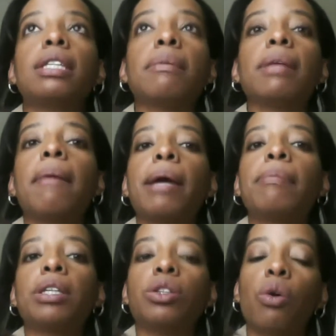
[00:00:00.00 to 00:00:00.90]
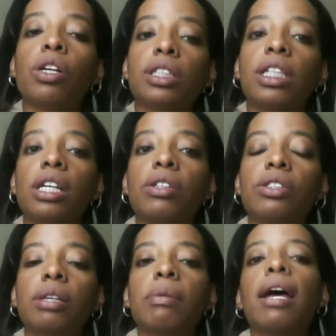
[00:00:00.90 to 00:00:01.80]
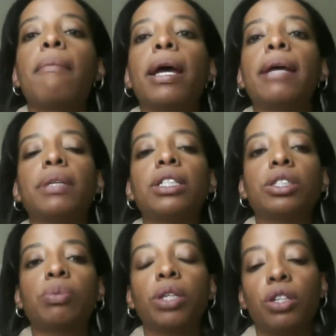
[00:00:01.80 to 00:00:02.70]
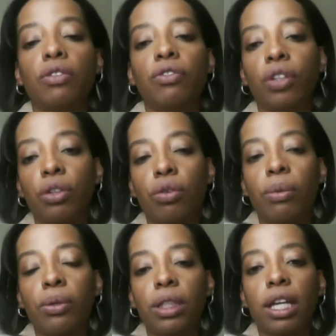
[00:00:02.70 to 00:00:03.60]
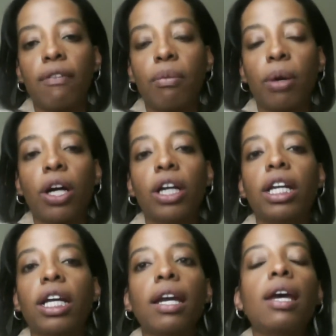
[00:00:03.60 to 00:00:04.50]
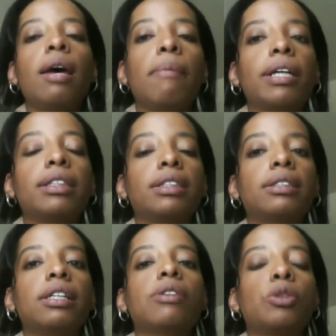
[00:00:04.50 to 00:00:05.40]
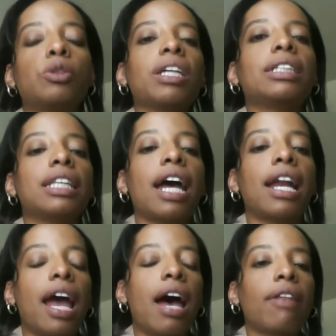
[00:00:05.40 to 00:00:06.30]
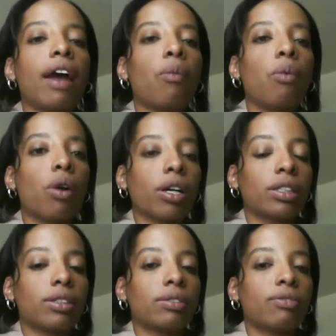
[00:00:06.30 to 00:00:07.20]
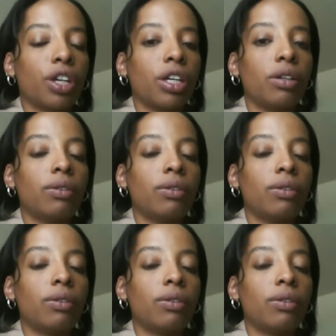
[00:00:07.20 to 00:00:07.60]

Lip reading: of that might be your skills, some of that might be just what you've learned through multi-level marketing, but, speak to that and how that works for you.